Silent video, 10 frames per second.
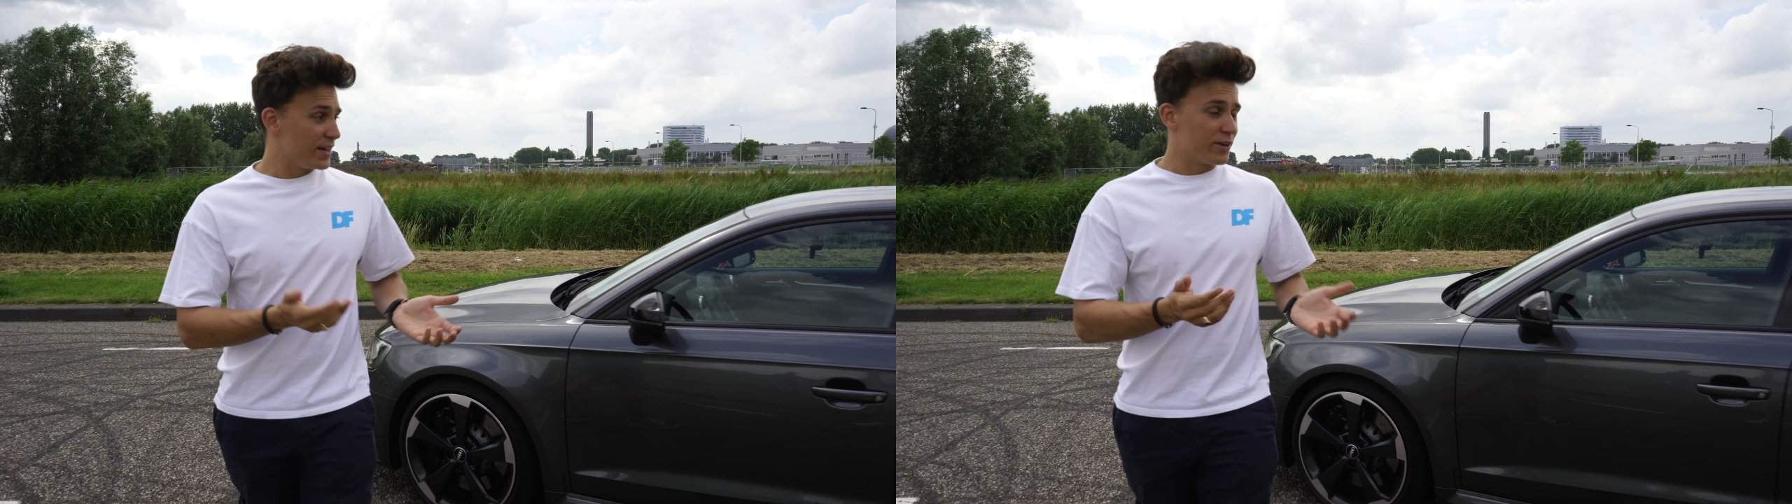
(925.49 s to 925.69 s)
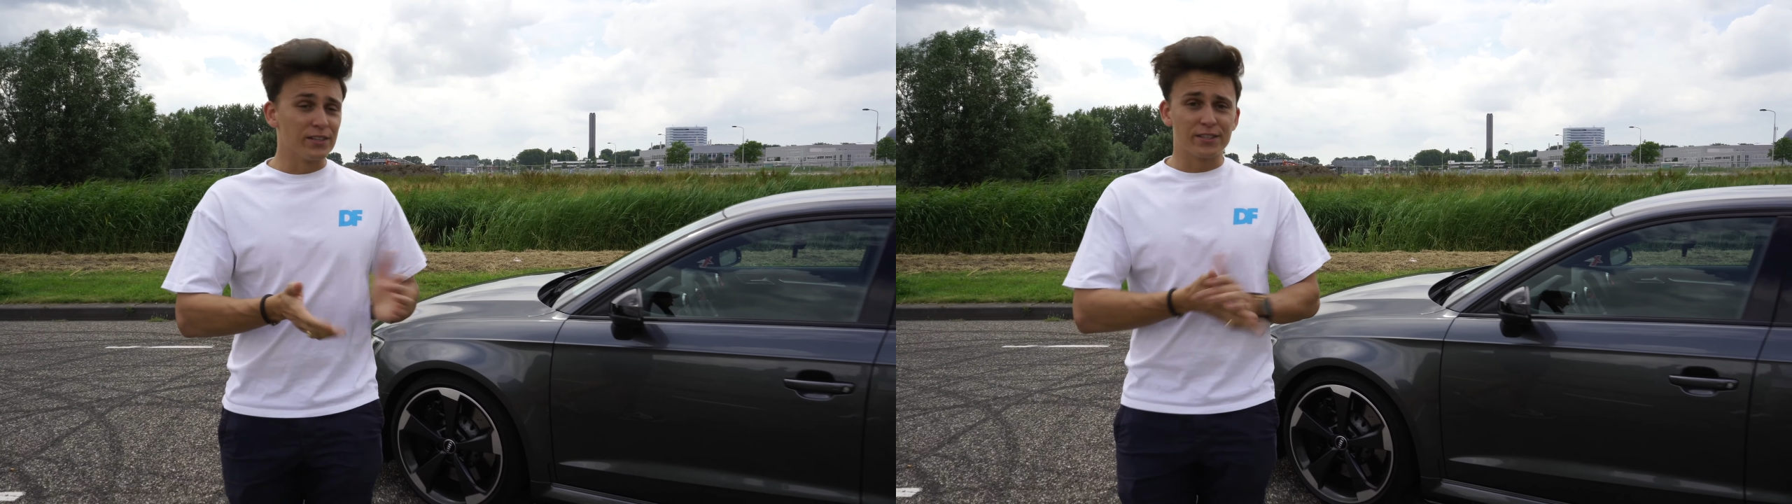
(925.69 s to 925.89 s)

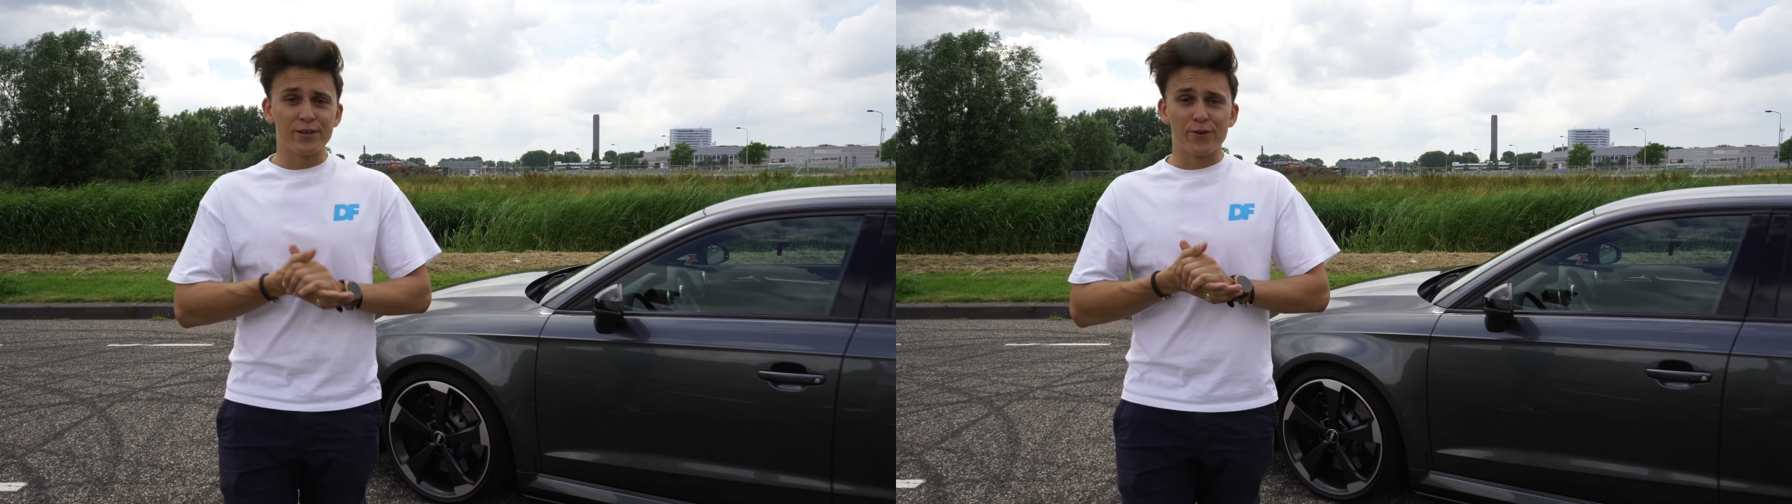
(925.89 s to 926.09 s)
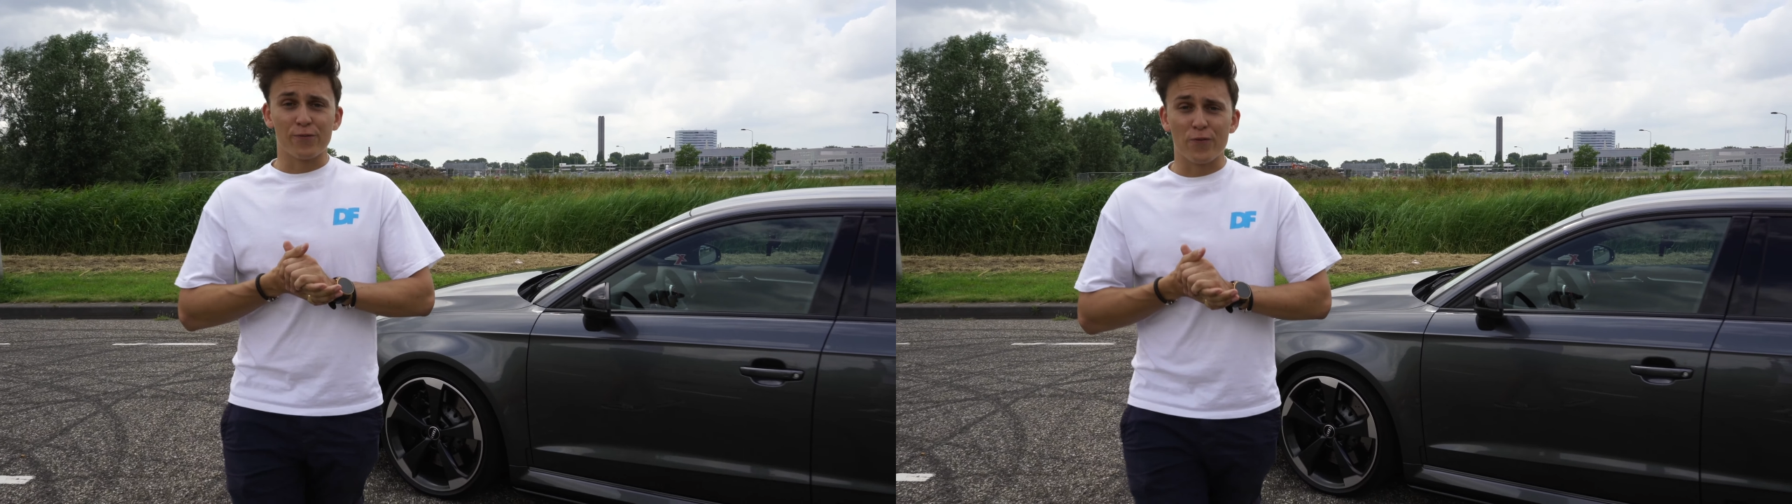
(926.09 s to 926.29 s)
you can
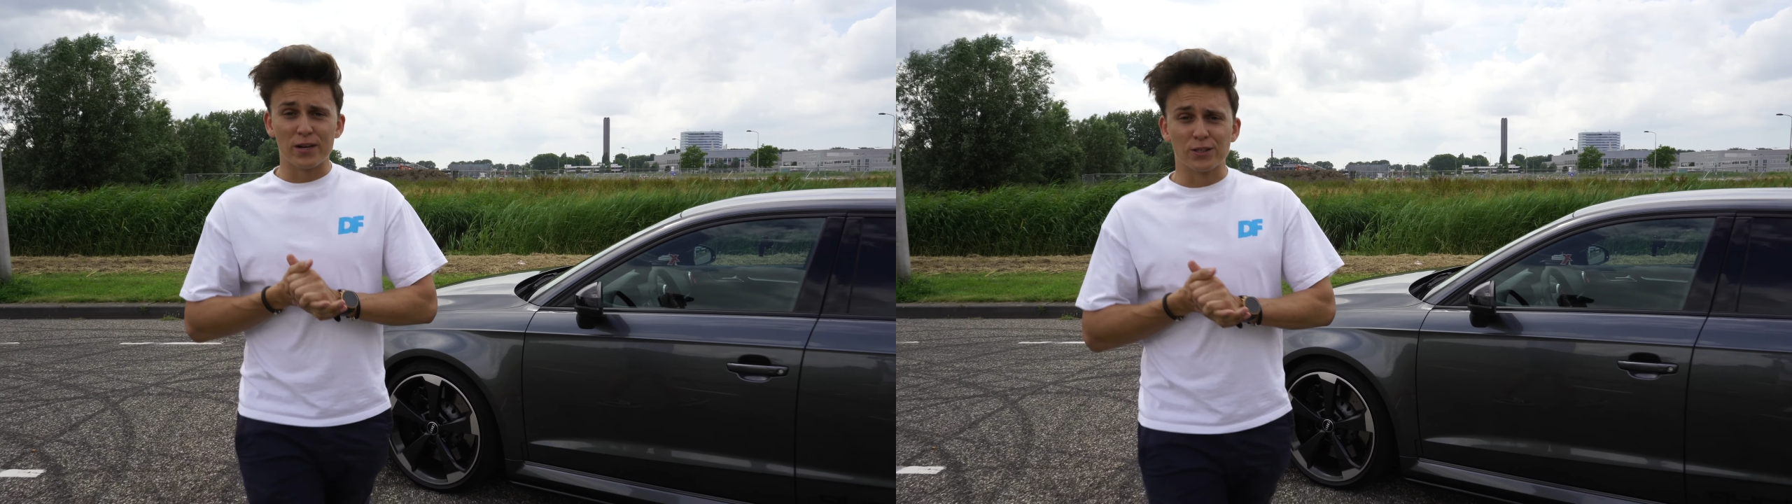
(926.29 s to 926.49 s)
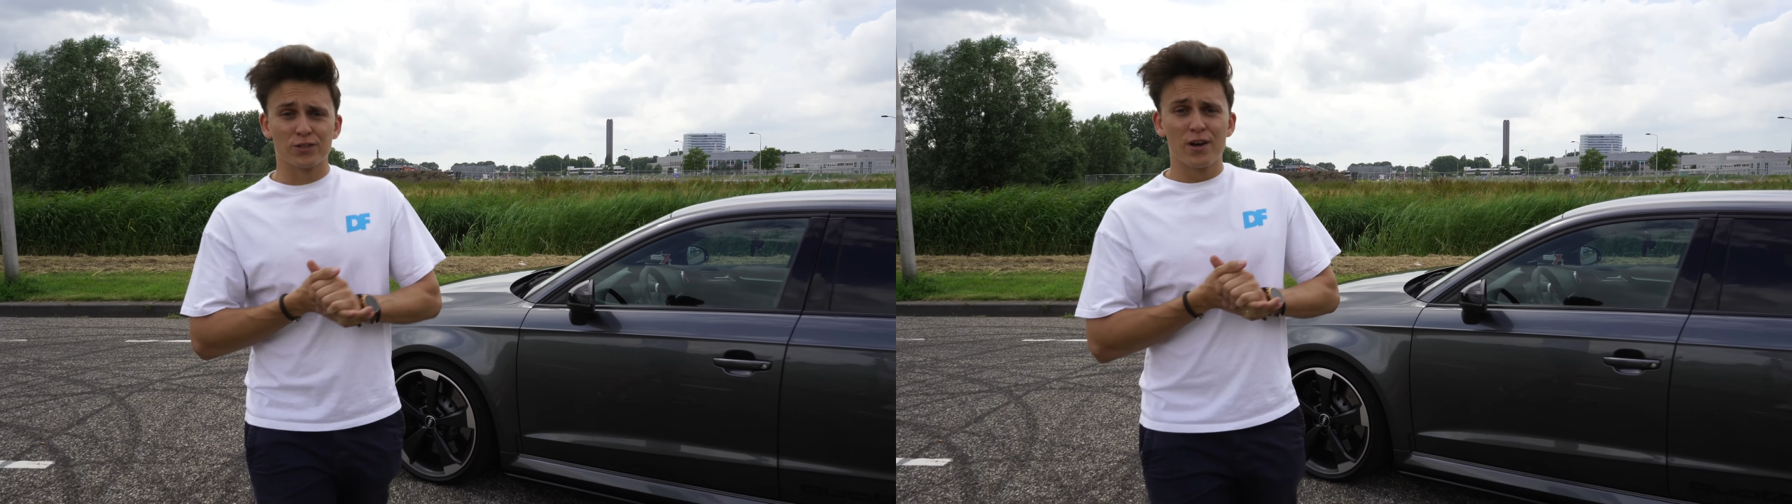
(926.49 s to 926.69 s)
take your
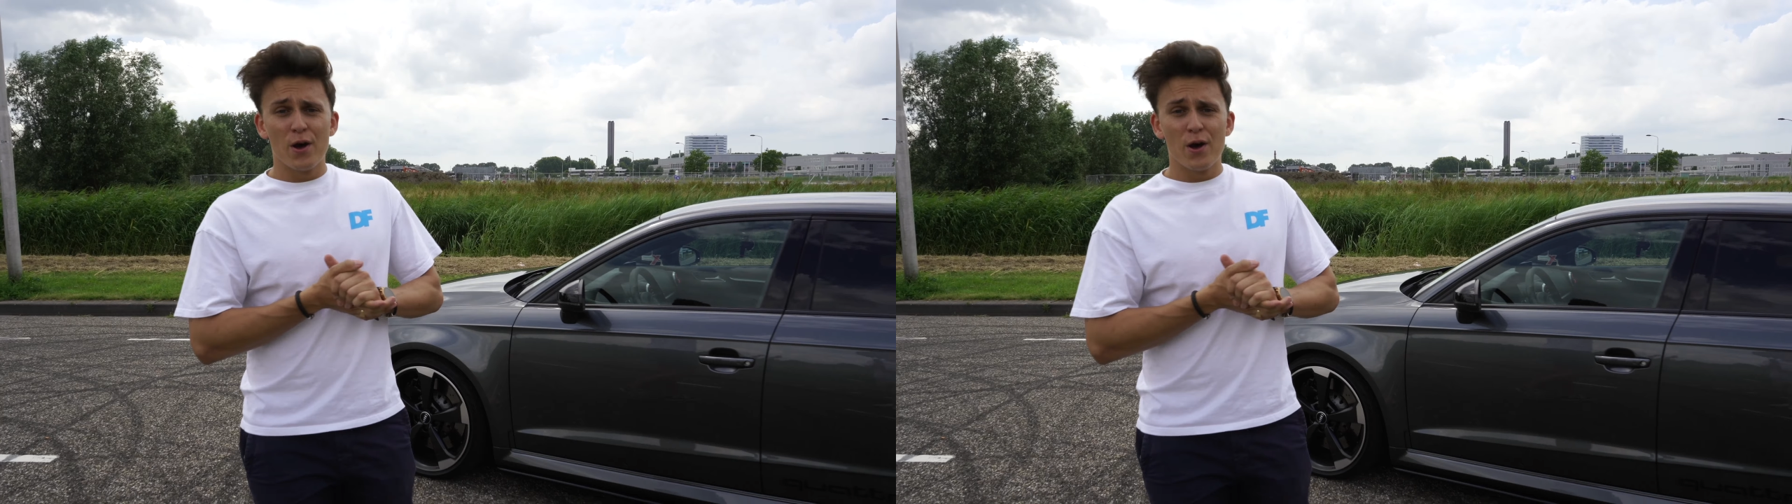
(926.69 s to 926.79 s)
friends